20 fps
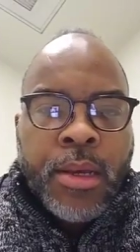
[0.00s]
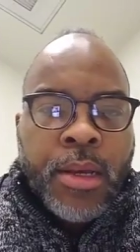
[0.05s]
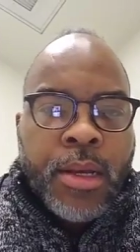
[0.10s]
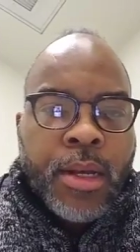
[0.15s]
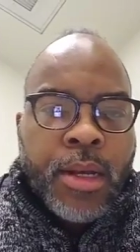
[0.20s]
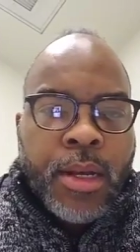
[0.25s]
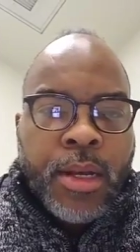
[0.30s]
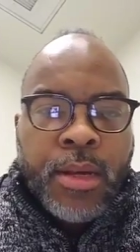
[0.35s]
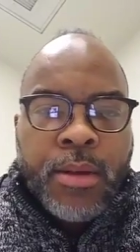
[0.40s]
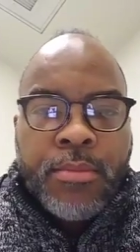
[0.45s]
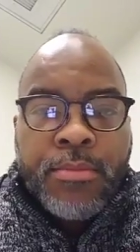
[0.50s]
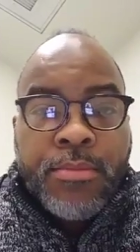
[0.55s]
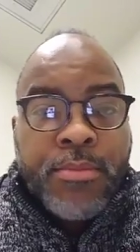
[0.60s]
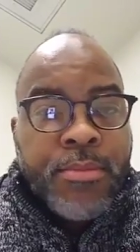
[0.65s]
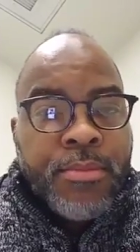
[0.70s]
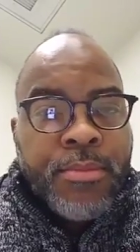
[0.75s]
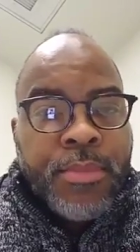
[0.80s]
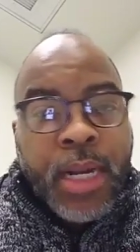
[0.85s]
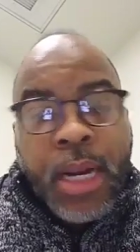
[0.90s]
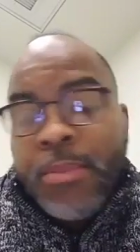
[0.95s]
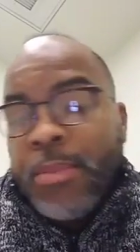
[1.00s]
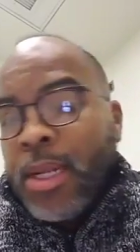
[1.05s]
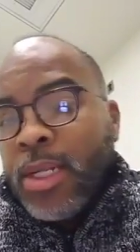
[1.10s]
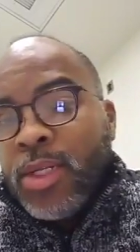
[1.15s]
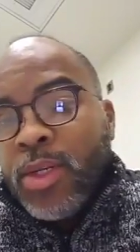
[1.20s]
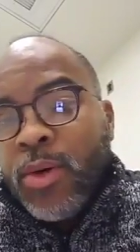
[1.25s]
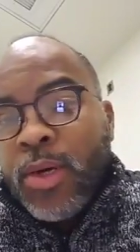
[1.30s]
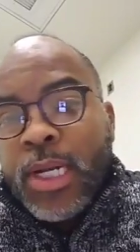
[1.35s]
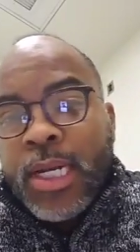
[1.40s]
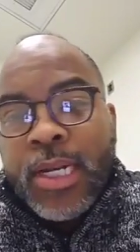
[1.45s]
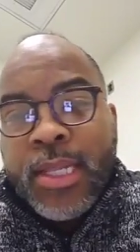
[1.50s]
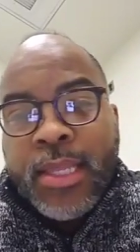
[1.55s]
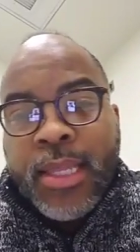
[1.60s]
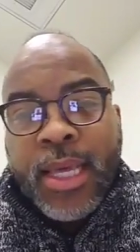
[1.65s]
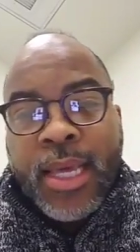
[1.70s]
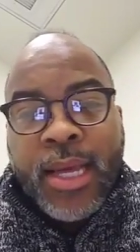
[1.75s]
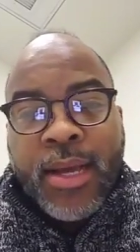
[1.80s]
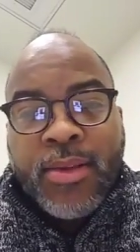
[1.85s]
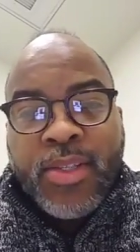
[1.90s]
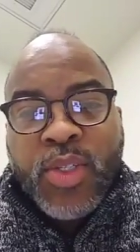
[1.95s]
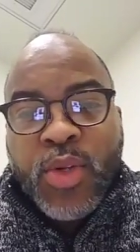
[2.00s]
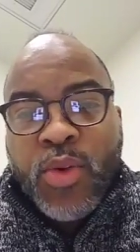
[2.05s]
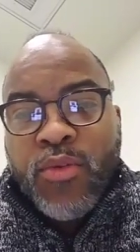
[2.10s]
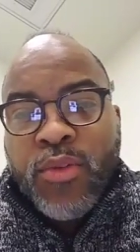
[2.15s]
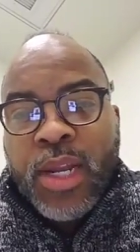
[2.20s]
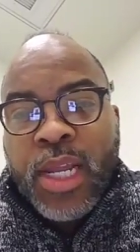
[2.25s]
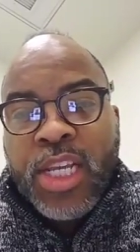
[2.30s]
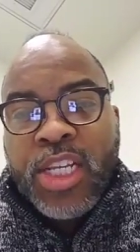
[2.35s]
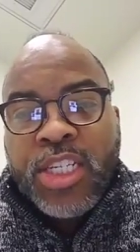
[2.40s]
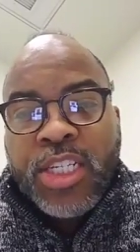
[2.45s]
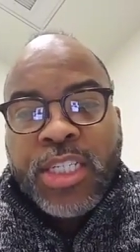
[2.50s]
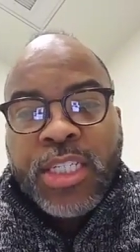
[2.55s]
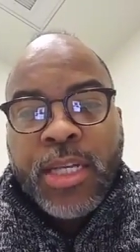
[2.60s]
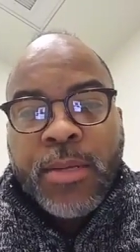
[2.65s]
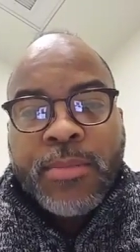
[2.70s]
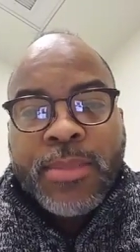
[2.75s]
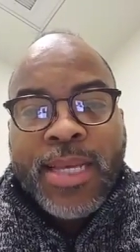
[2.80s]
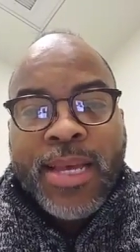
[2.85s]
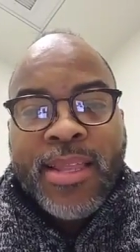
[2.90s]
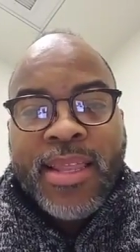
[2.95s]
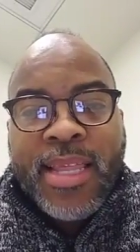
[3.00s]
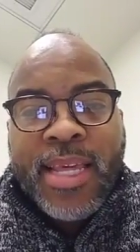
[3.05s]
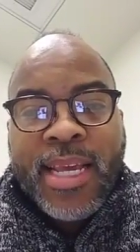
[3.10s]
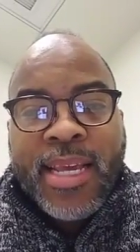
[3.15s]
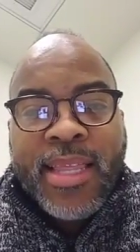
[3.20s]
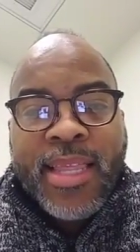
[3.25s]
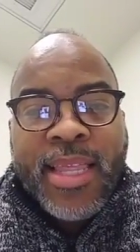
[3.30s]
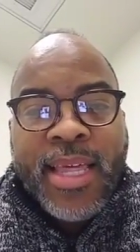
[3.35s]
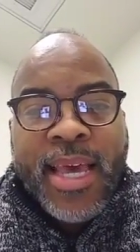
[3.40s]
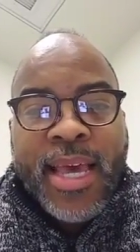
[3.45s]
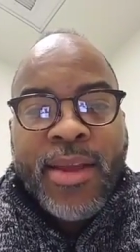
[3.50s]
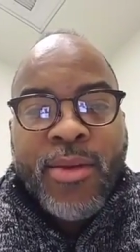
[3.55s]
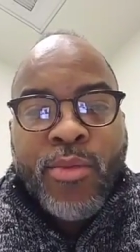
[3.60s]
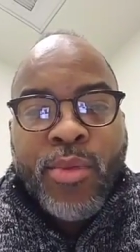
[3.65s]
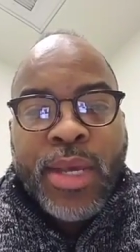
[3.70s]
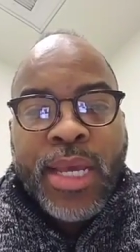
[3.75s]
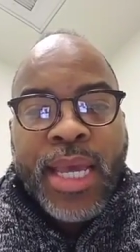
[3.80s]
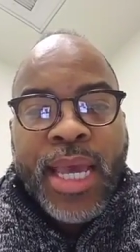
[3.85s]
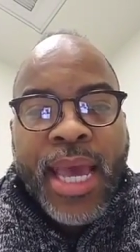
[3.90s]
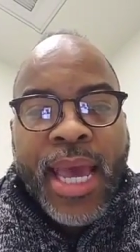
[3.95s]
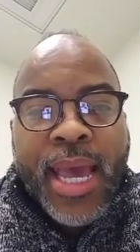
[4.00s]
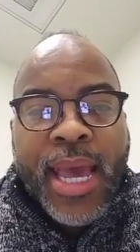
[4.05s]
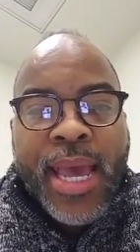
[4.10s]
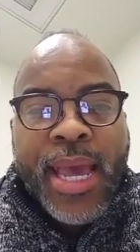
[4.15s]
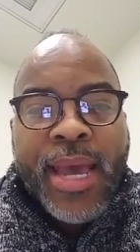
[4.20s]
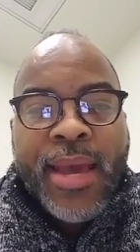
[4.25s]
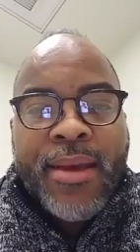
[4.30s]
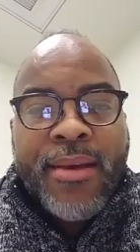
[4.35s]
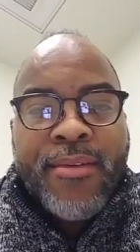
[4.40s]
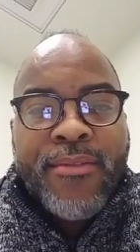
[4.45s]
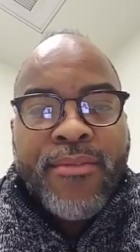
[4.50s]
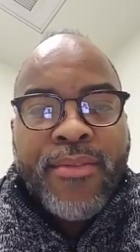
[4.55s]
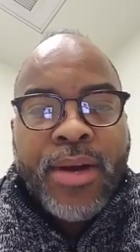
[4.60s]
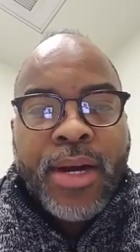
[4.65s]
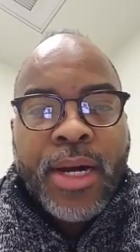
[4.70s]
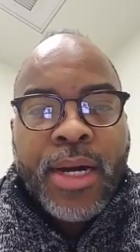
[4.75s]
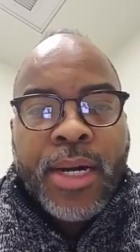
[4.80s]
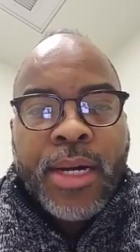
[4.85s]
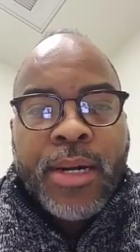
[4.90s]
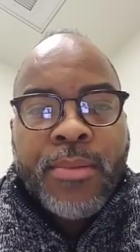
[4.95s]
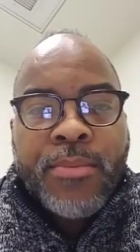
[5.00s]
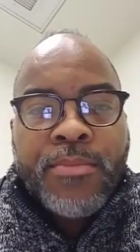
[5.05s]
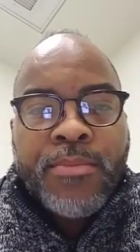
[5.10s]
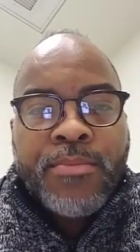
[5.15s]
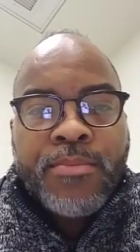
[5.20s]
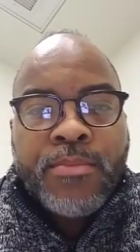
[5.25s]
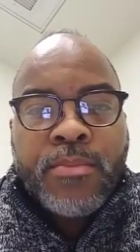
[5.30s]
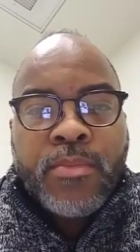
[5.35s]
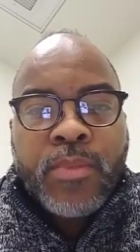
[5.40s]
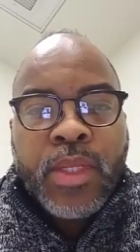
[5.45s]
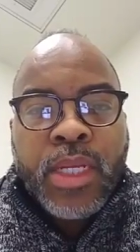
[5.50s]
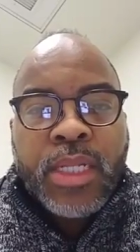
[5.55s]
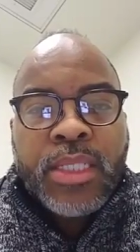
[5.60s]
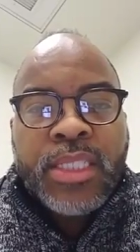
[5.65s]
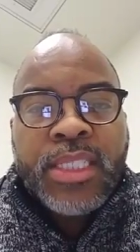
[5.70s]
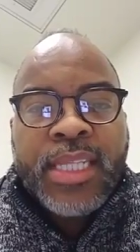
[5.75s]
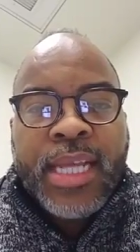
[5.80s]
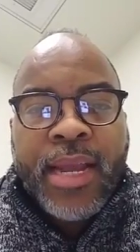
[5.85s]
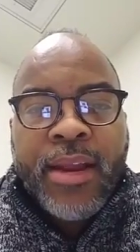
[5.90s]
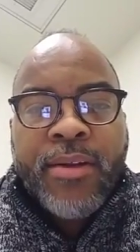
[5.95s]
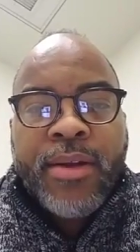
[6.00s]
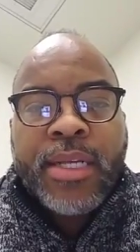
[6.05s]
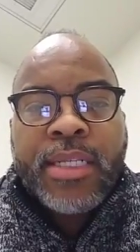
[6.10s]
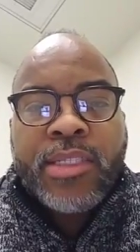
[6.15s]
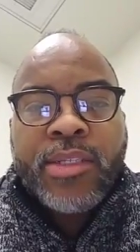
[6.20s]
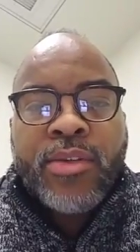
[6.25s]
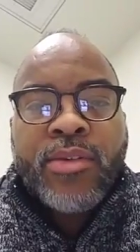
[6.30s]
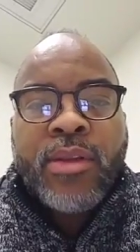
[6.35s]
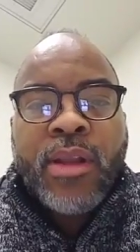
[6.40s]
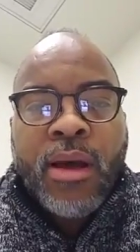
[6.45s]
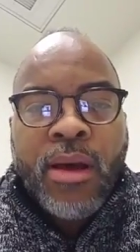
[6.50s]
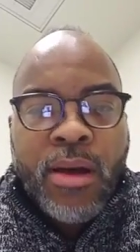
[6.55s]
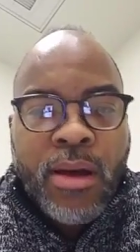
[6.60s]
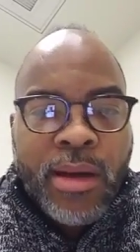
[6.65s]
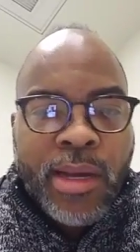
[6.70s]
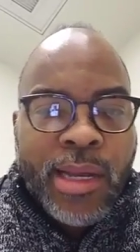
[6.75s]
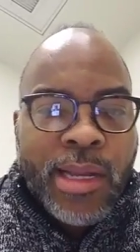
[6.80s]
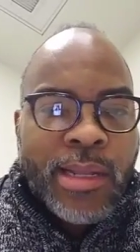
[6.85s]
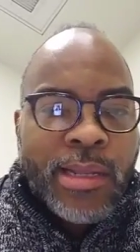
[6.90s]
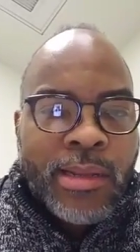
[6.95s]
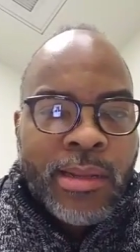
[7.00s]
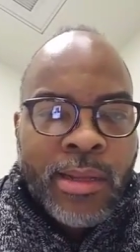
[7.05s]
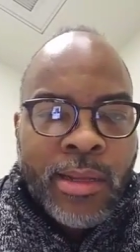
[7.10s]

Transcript: Um, but I'm not doing anything else on relationships. I think that we have um, tarried too long in it.